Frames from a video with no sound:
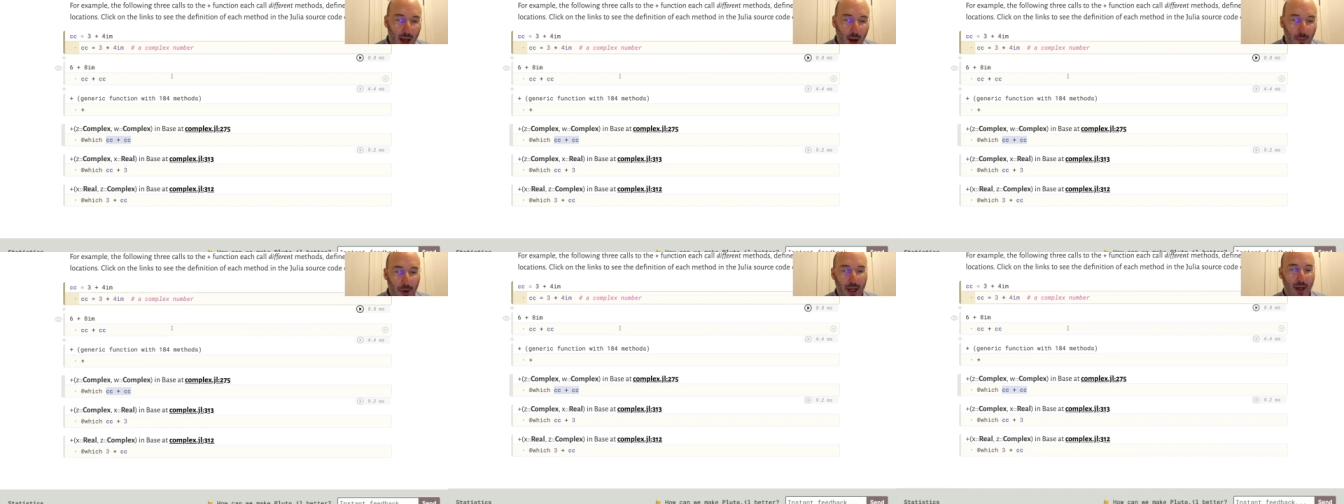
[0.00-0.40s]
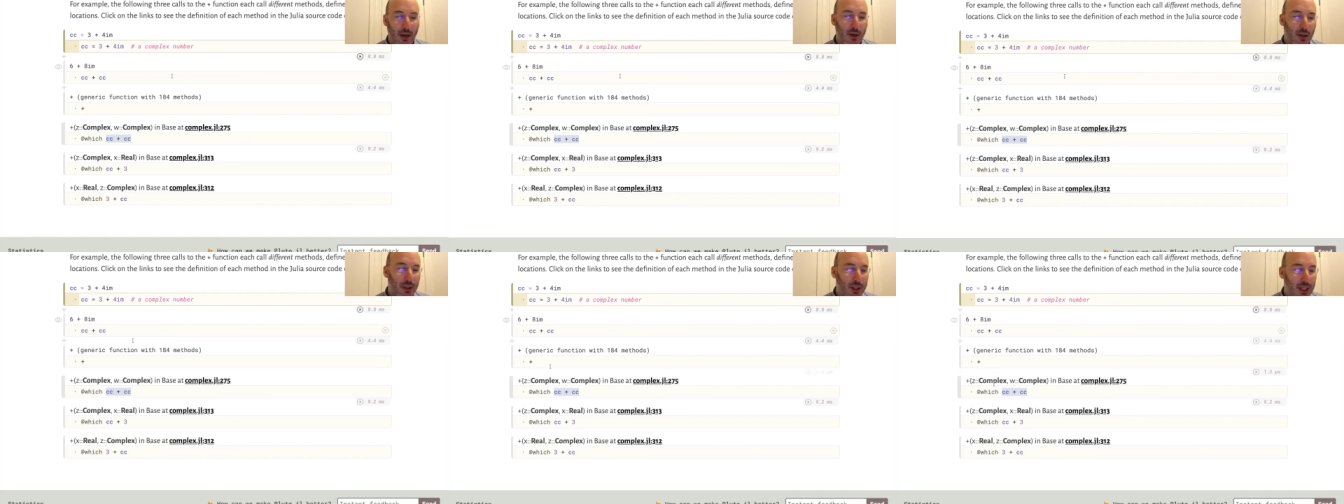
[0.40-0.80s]
But
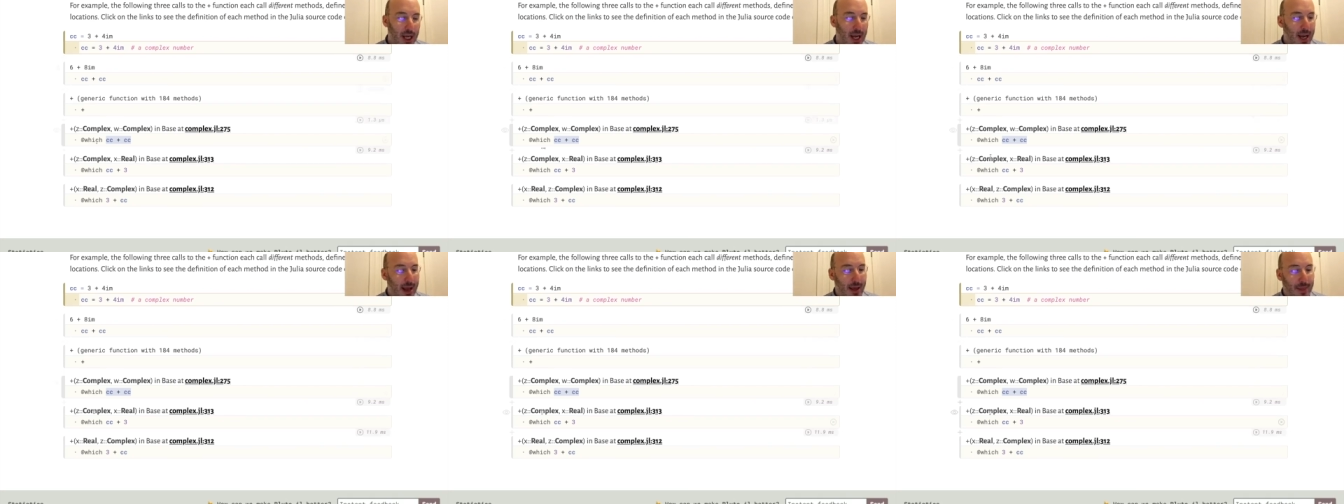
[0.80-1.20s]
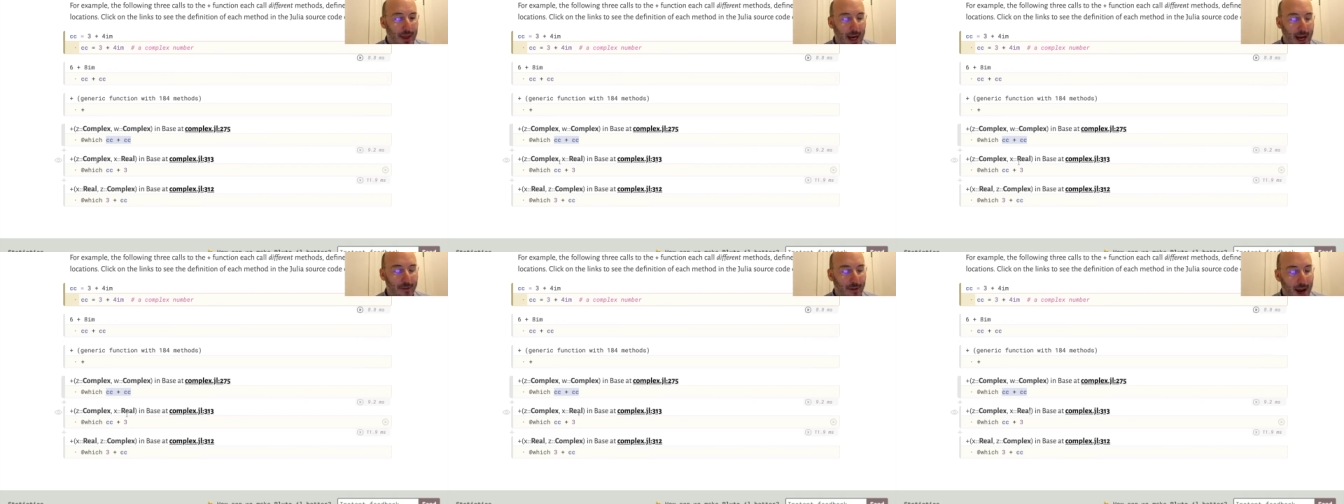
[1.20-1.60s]
you'll see
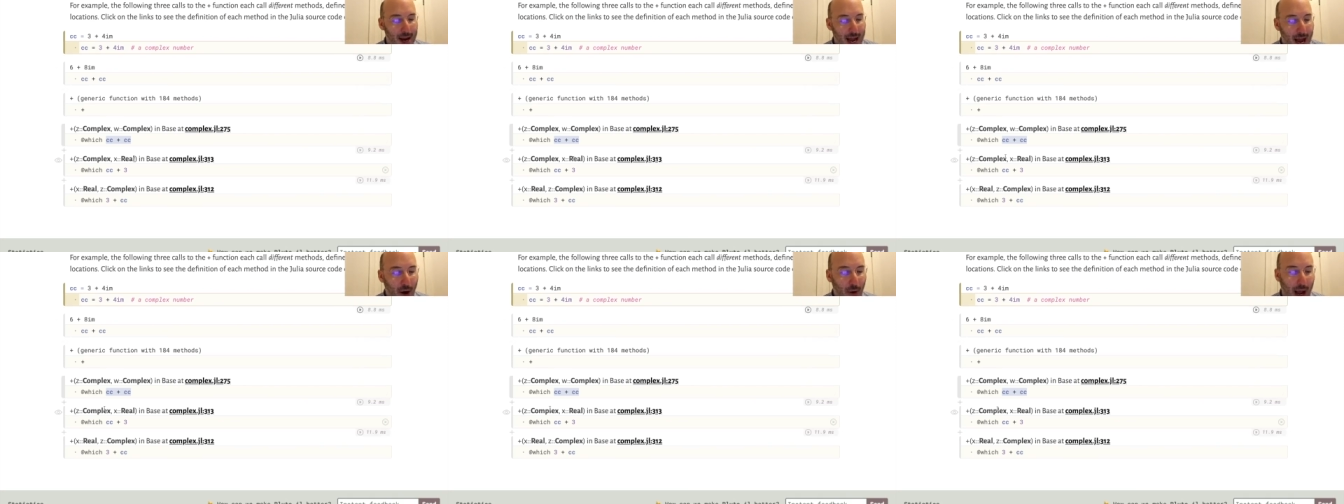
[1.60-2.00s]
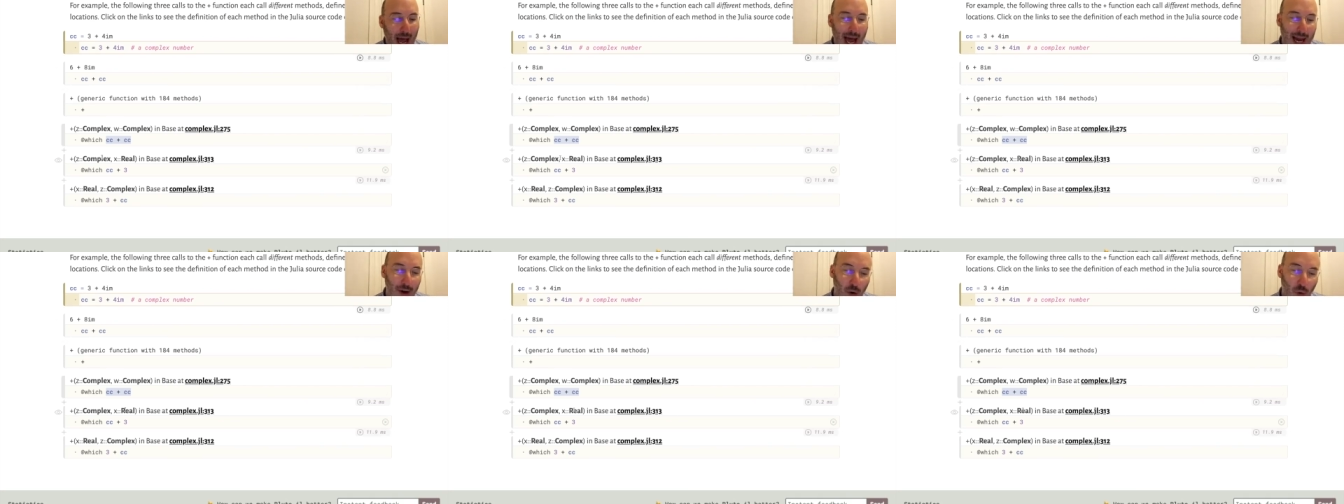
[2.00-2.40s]
that if I now
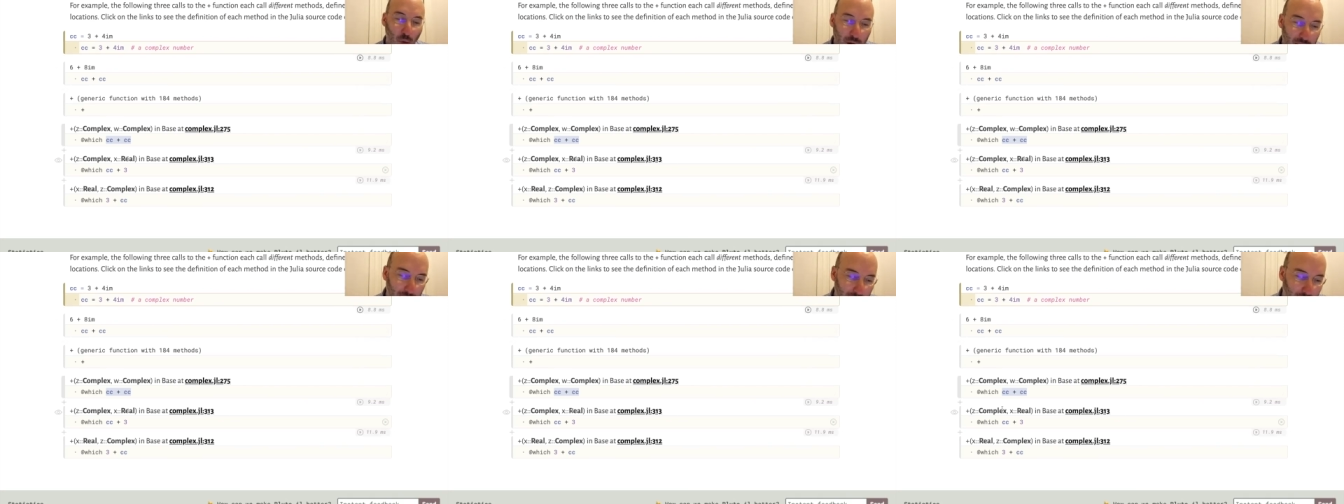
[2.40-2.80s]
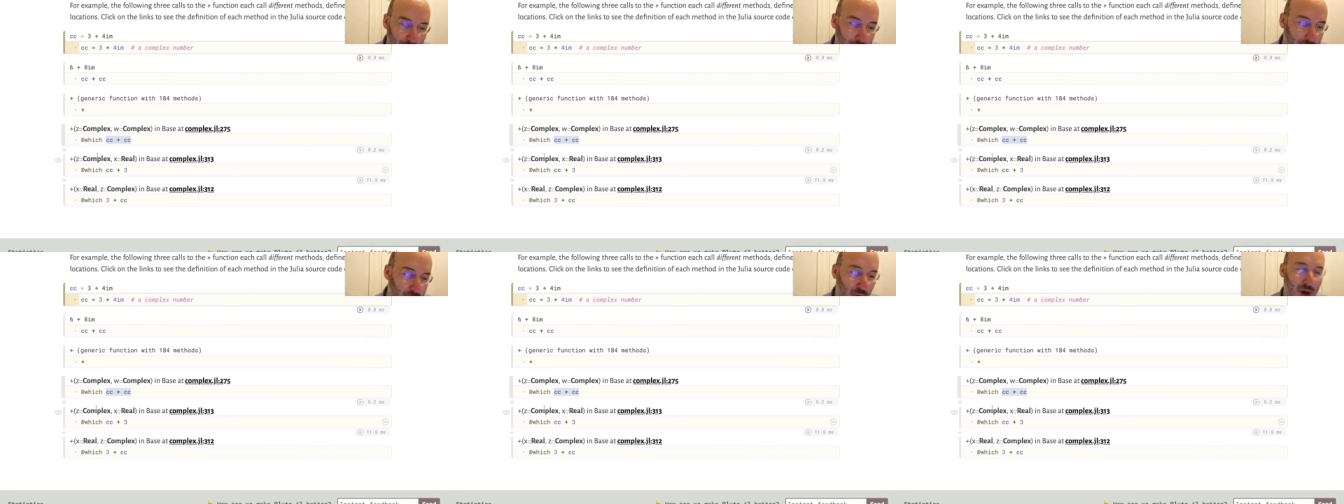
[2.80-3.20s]
add a real
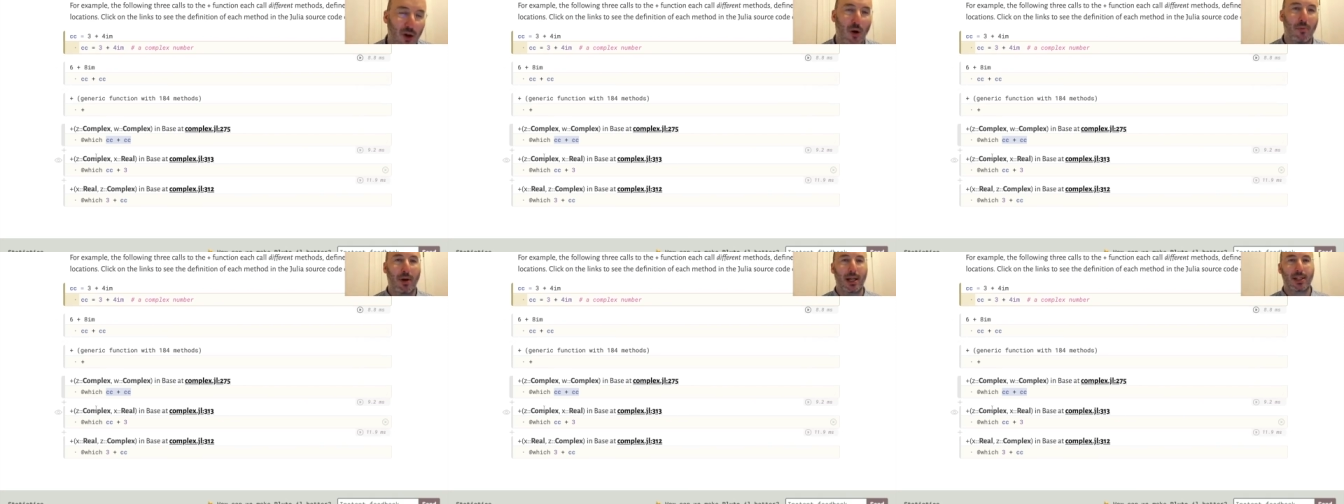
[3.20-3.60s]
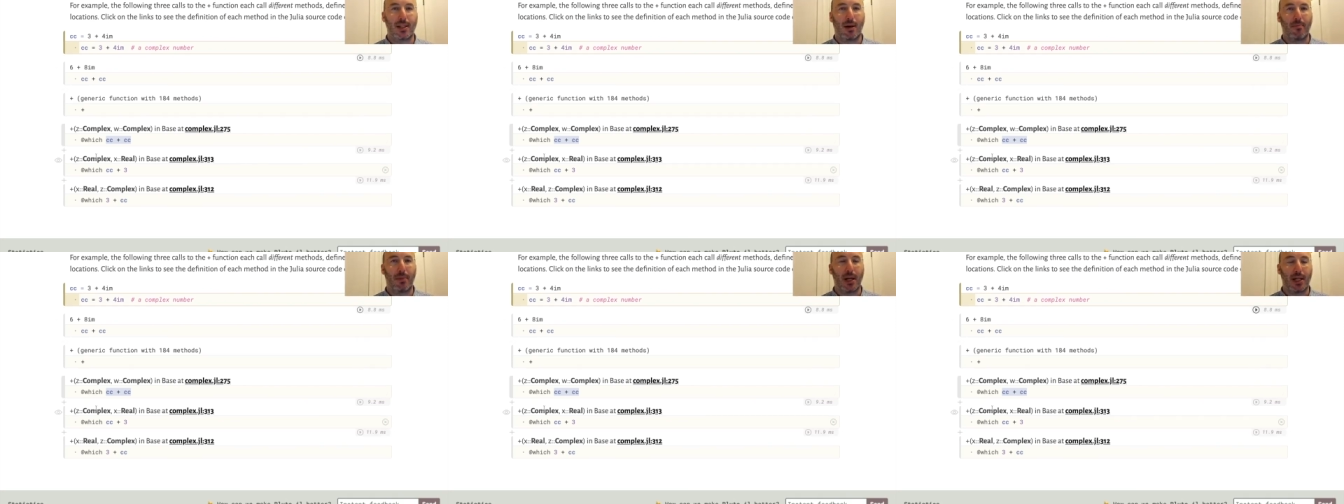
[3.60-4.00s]
number to a complex
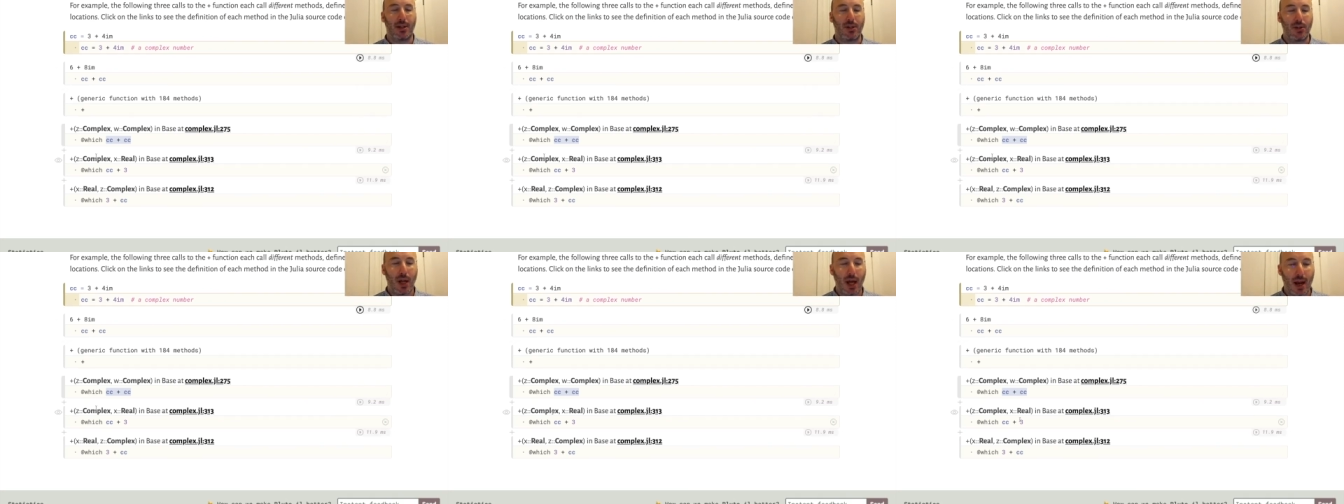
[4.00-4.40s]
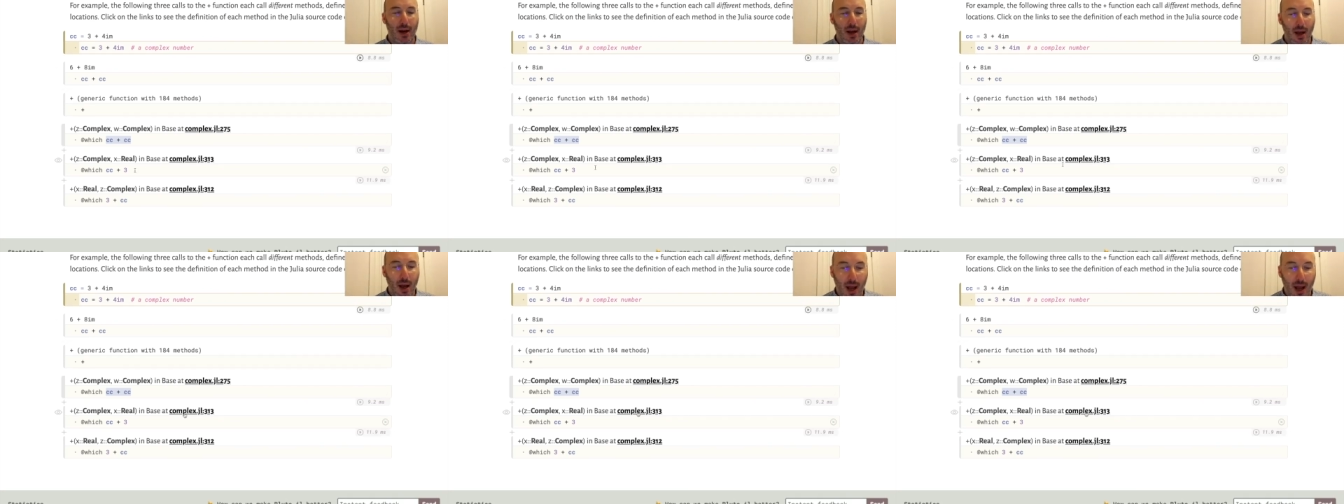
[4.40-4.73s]
number instead,